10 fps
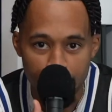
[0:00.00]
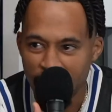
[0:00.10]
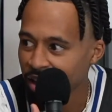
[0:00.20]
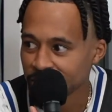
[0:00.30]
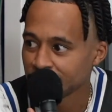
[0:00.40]

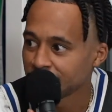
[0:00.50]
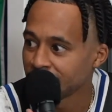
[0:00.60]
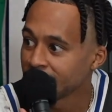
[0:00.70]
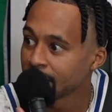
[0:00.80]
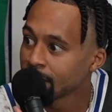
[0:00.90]

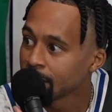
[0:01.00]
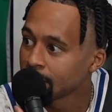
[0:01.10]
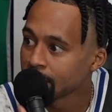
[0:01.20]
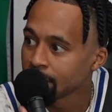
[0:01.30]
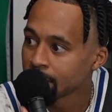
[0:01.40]
Apostrophe
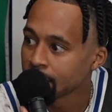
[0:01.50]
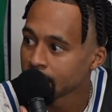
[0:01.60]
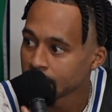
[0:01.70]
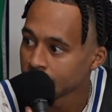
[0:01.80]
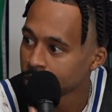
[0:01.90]

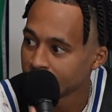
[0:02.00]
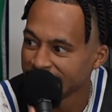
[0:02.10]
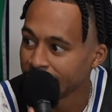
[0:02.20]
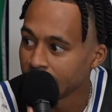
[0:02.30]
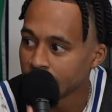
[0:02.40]

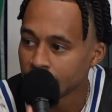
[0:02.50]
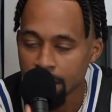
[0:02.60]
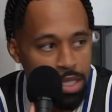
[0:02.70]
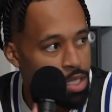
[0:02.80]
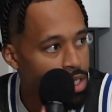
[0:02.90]
E.
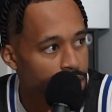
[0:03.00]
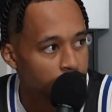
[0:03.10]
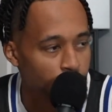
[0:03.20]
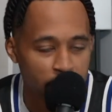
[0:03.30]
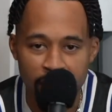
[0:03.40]

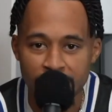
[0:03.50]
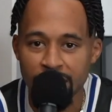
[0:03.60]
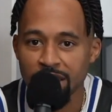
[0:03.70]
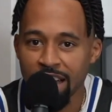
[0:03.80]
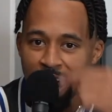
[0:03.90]
Or
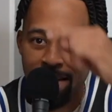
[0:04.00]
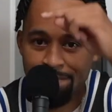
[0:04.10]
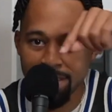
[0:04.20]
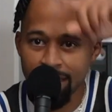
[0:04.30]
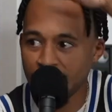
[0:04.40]
the
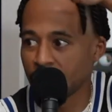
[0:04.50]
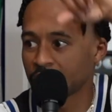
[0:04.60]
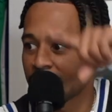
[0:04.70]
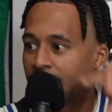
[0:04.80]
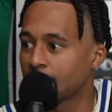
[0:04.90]
hyphen E on
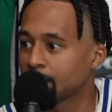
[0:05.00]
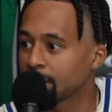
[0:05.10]
top